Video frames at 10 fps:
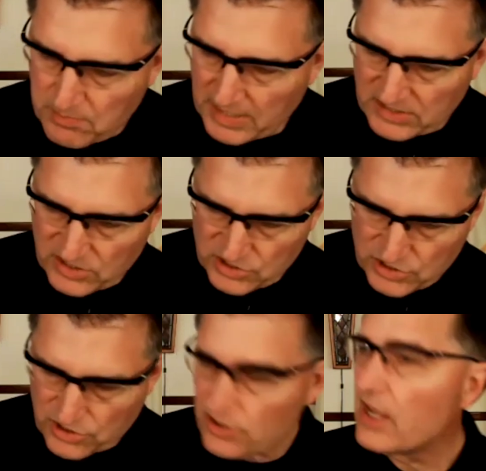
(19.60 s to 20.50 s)

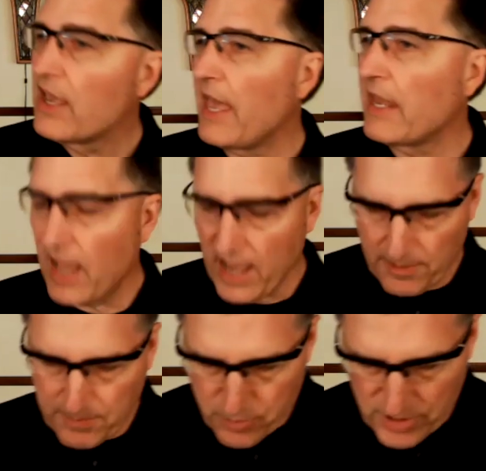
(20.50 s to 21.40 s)
messenger and
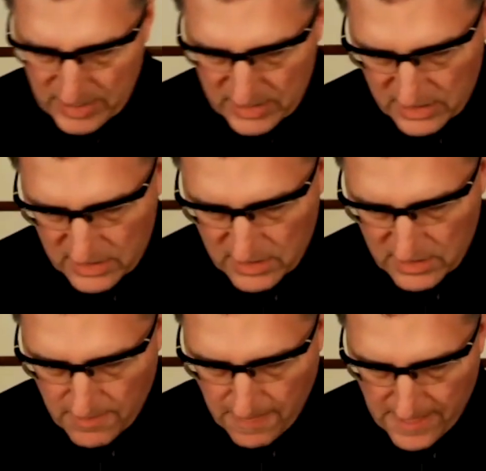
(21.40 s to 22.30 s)
high priest.
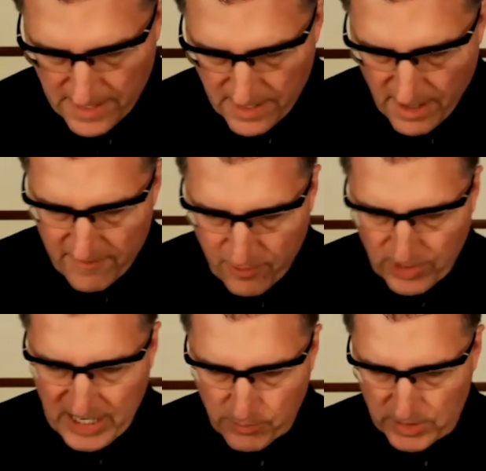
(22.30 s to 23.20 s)
For
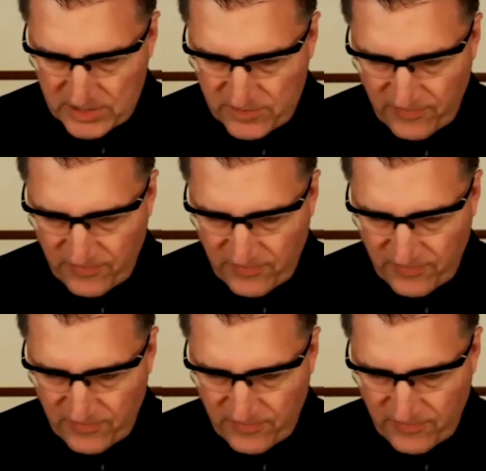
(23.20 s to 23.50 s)
he was